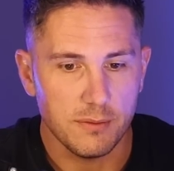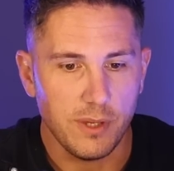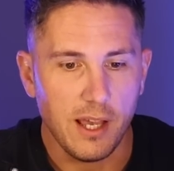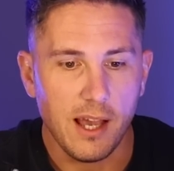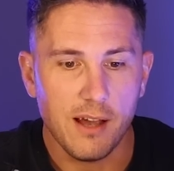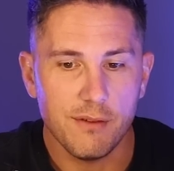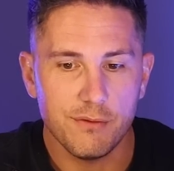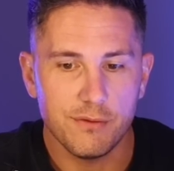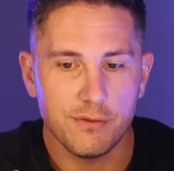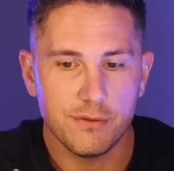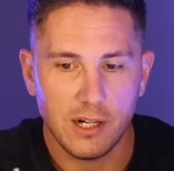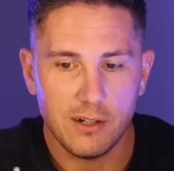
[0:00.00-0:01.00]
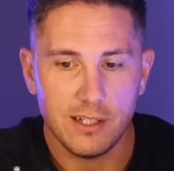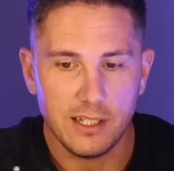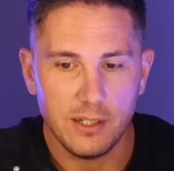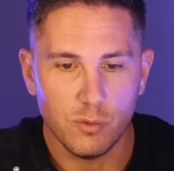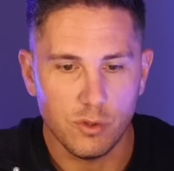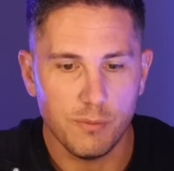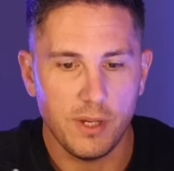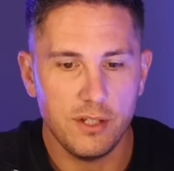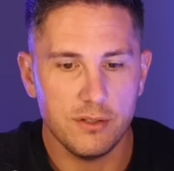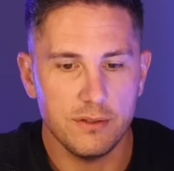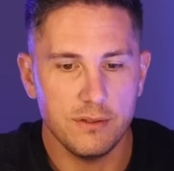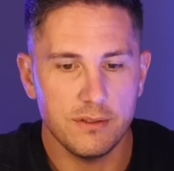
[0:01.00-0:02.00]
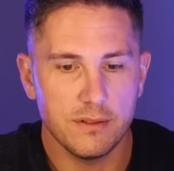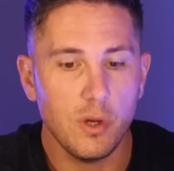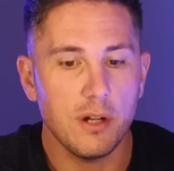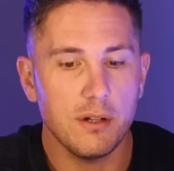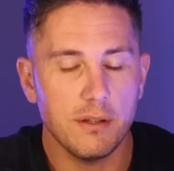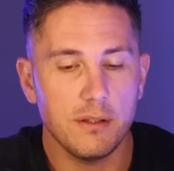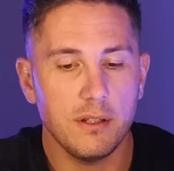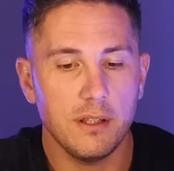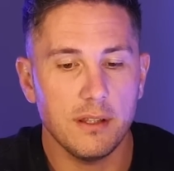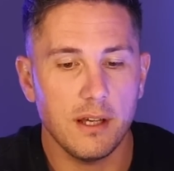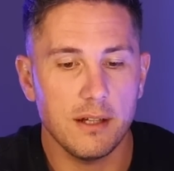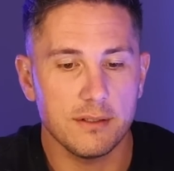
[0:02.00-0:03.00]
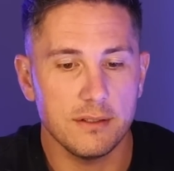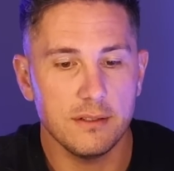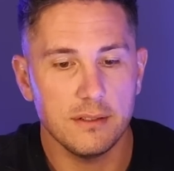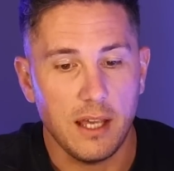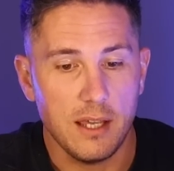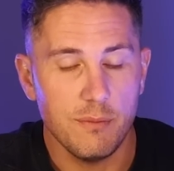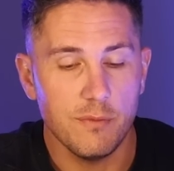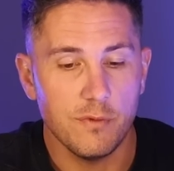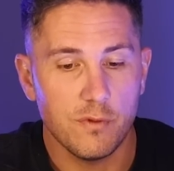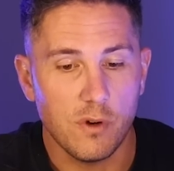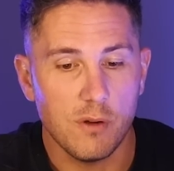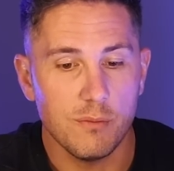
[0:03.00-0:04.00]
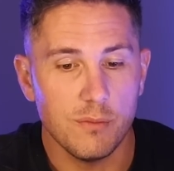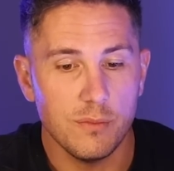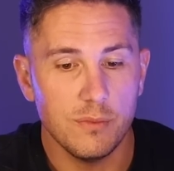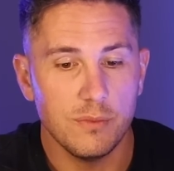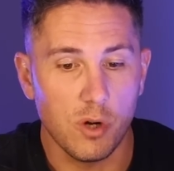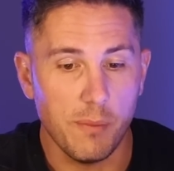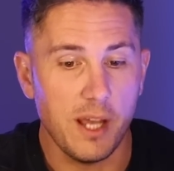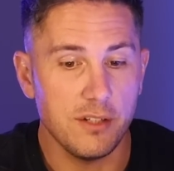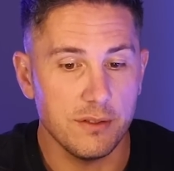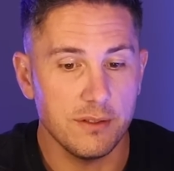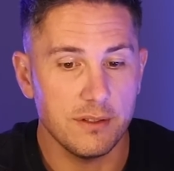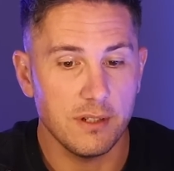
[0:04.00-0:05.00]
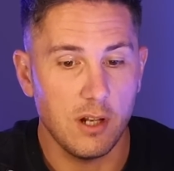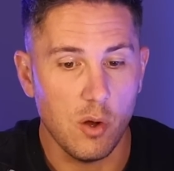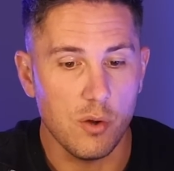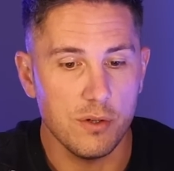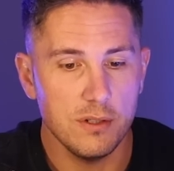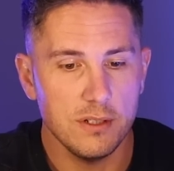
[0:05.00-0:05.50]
We have currently automations. 230,000 came from automations alone.